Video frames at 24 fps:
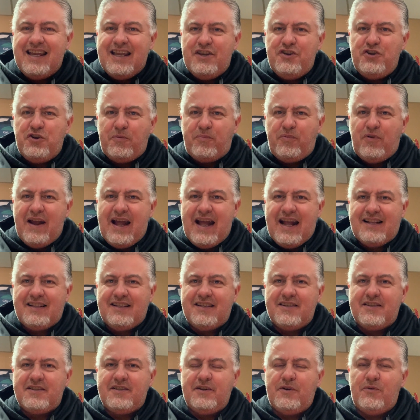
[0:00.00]
in your
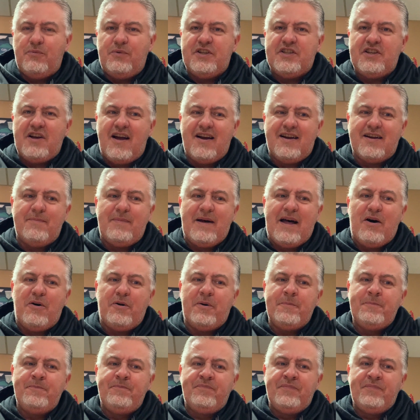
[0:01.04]
practice. We talk about